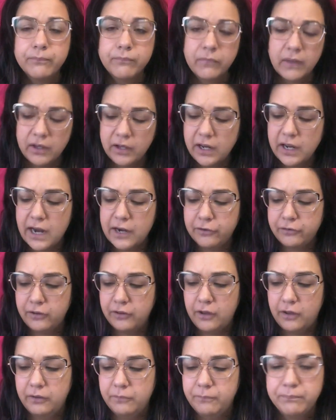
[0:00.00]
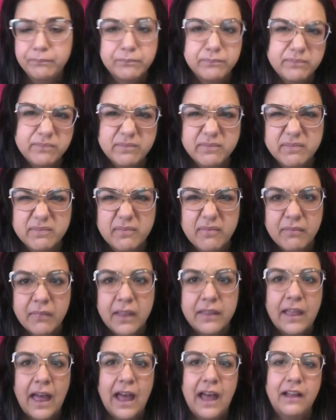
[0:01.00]
You can kind of see that
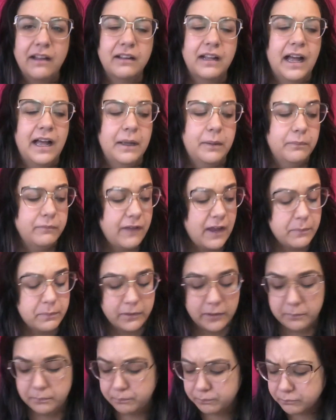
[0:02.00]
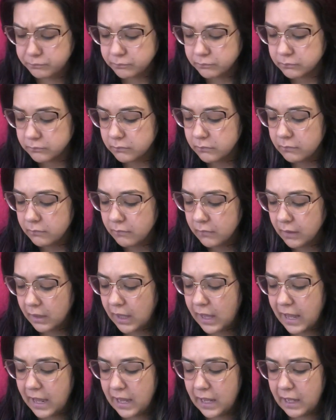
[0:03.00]
vapor.
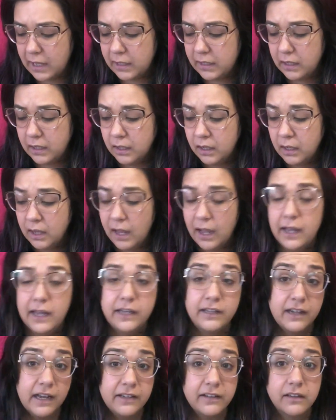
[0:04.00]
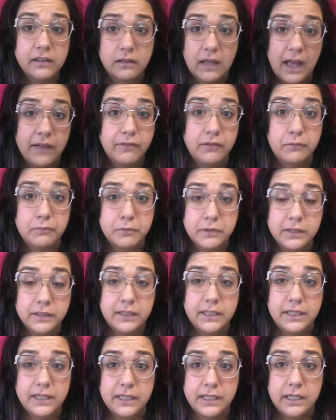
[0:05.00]
And it does have a really
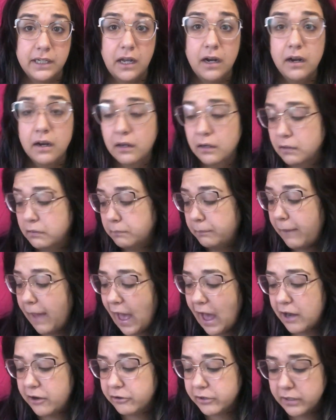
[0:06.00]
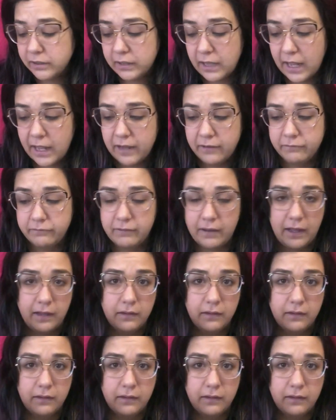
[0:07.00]
good battery life.